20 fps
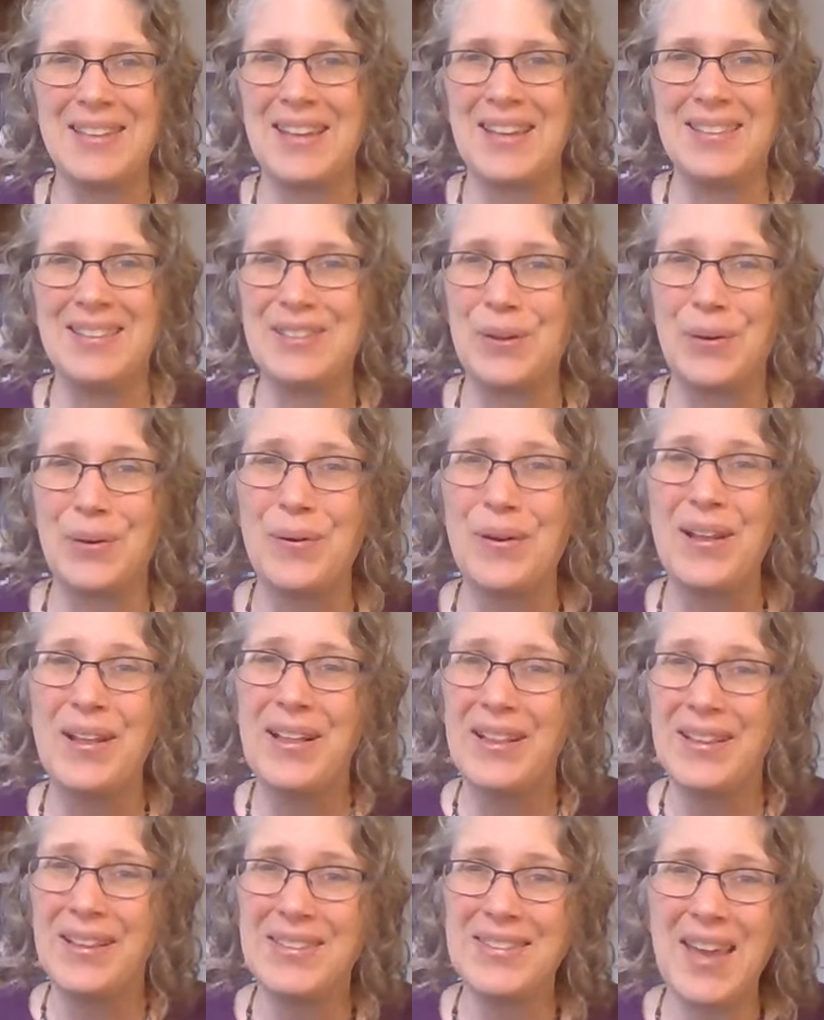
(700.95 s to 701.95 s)
And so
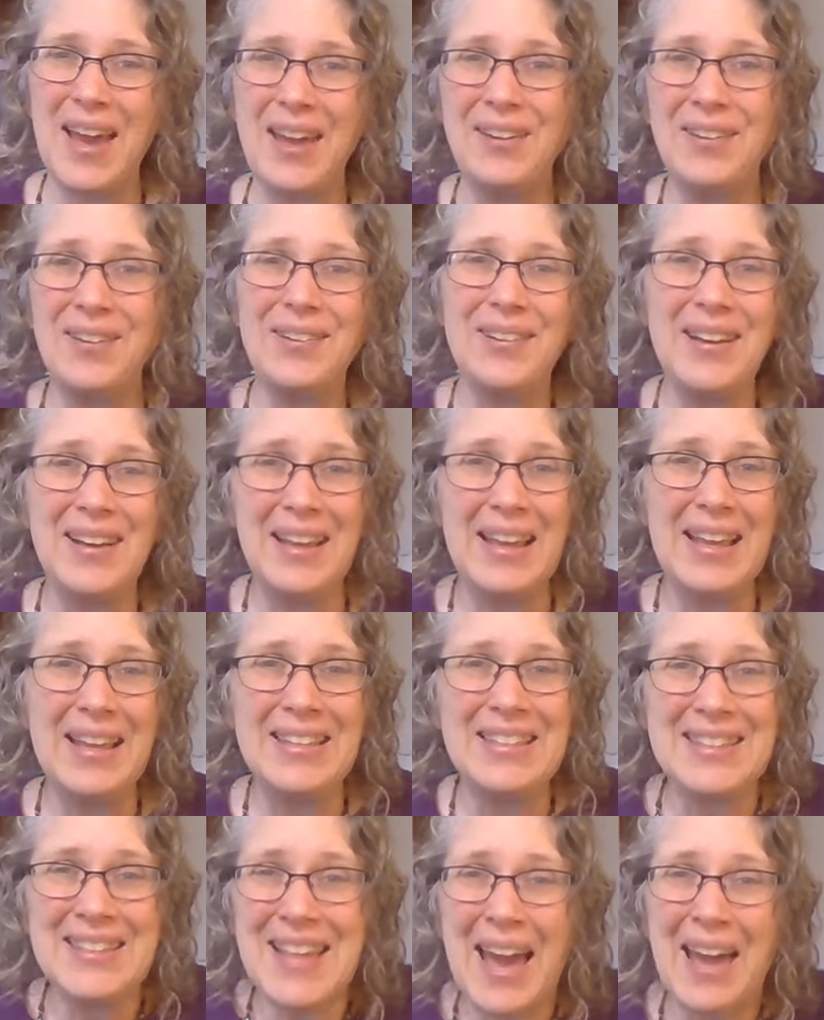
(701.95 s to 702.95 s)
Saturn
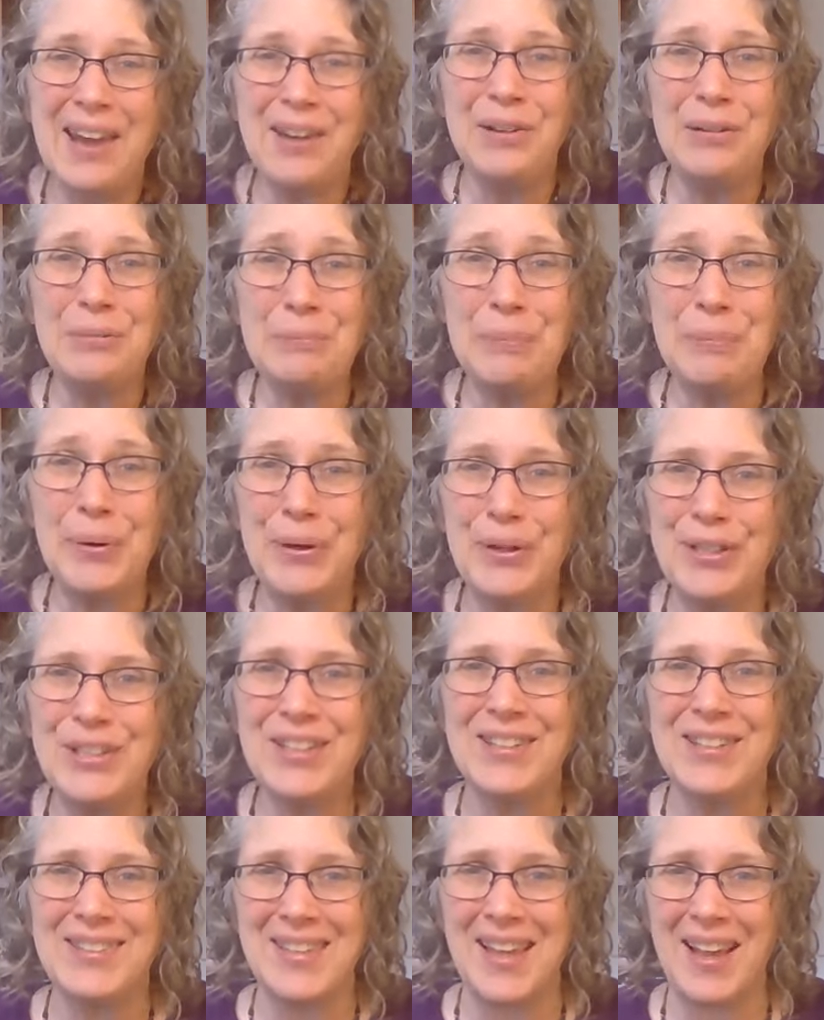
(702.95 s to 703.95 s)
Saturn
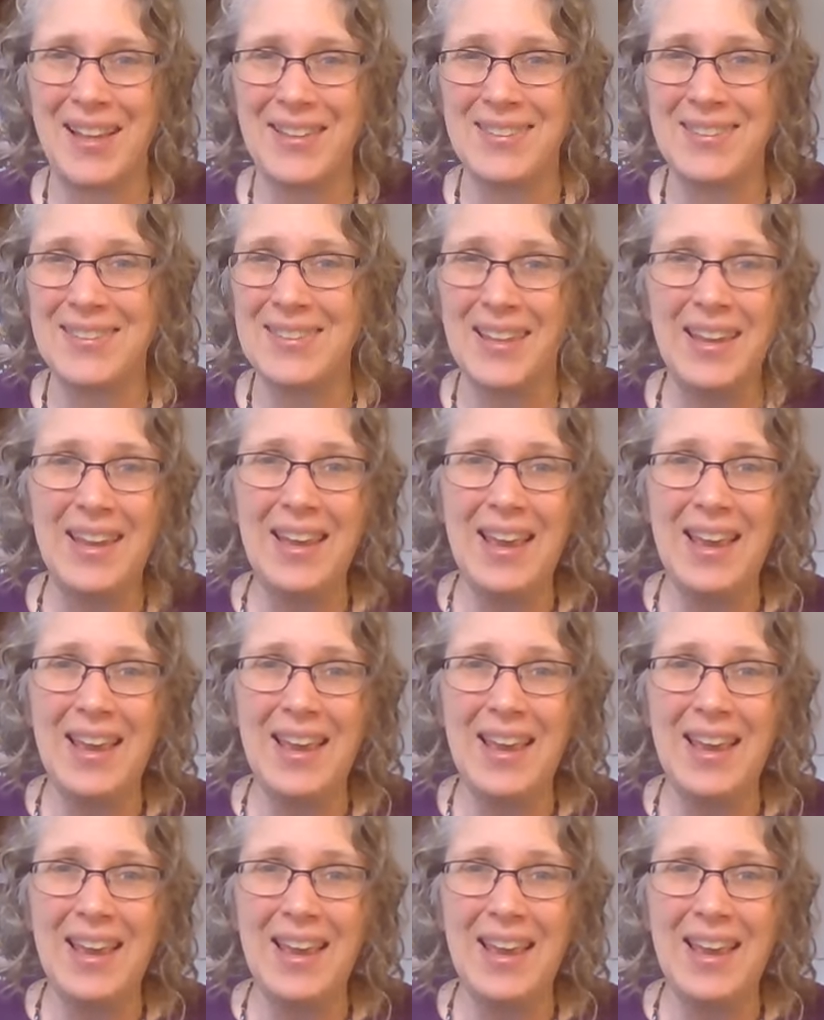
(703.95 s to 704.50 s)
pushes us.